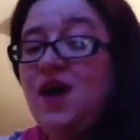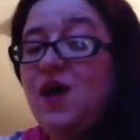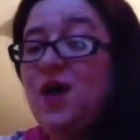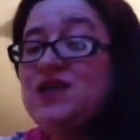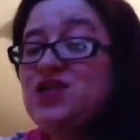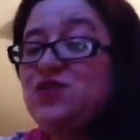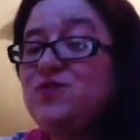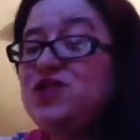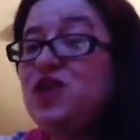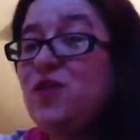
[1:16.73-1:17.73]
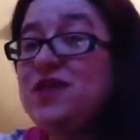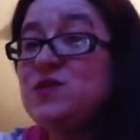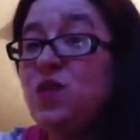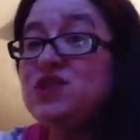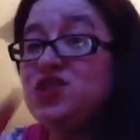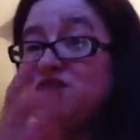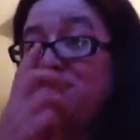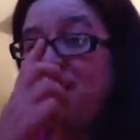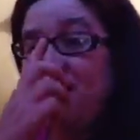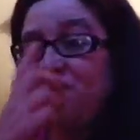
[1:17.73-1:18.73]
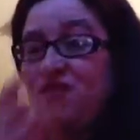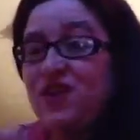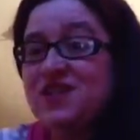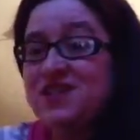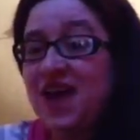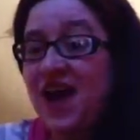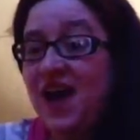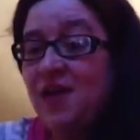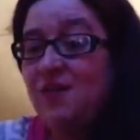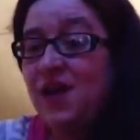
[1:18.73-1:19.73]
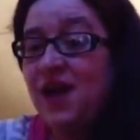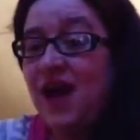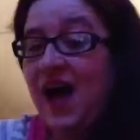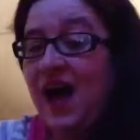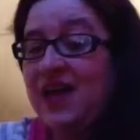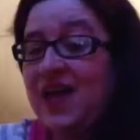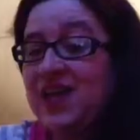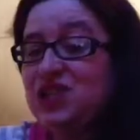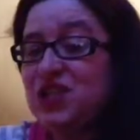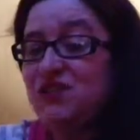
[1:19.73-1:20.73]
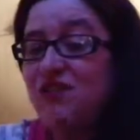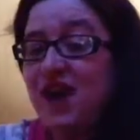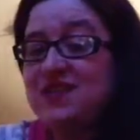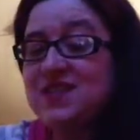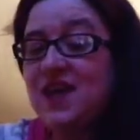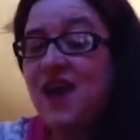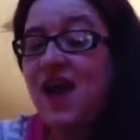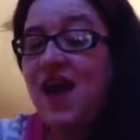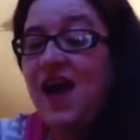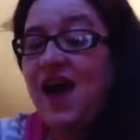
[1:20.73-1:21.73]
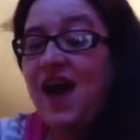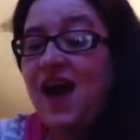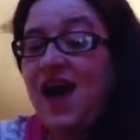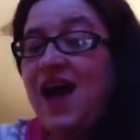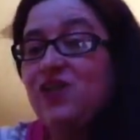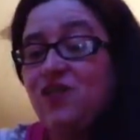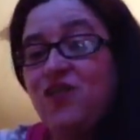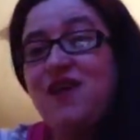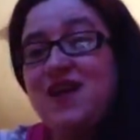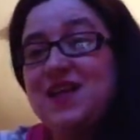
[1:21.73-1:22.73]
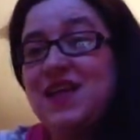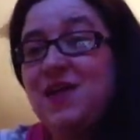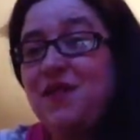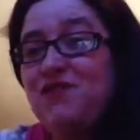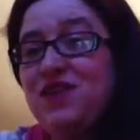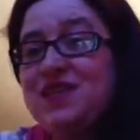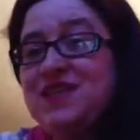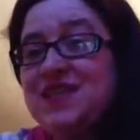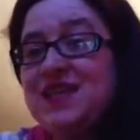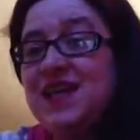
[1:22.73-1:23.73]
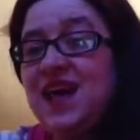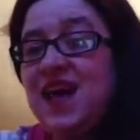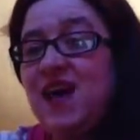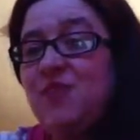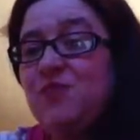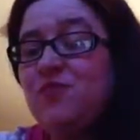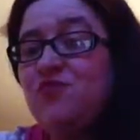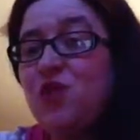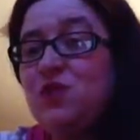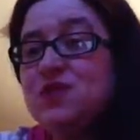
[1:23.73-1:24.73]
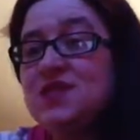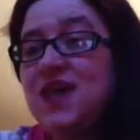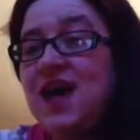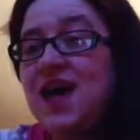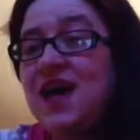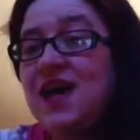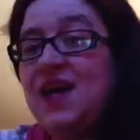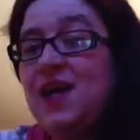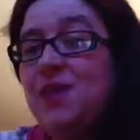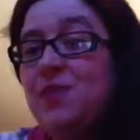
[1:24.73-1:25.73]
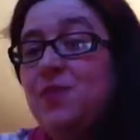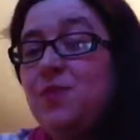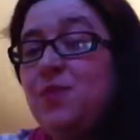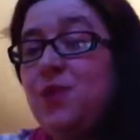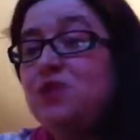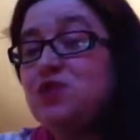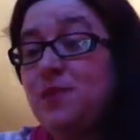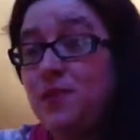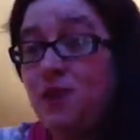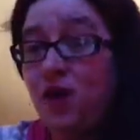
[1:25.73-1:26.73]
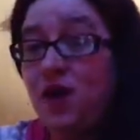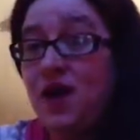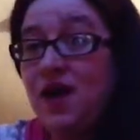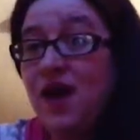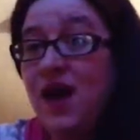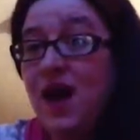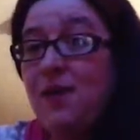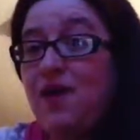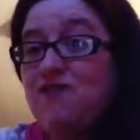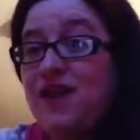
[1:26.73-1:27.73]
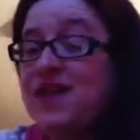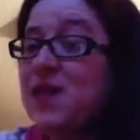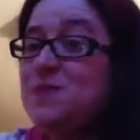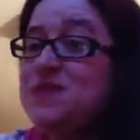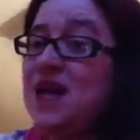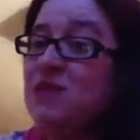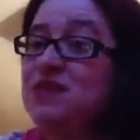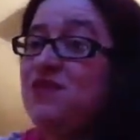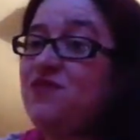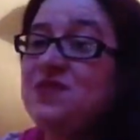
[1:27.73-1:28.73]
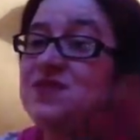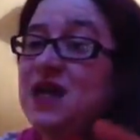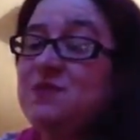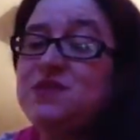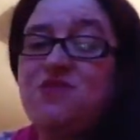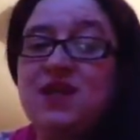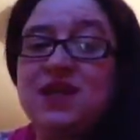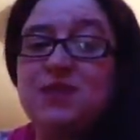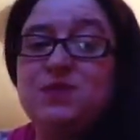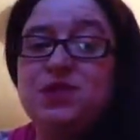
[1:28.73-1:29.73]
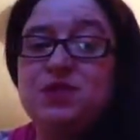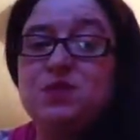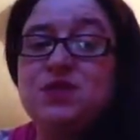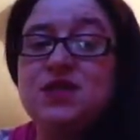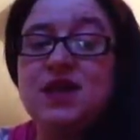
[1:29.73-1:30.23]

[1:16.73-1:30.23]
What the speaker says: Question number two is, what is your favourite eye-catching red? I love a red lip. I've recently wrote a post on my blog about red lips and how different types of red lips suit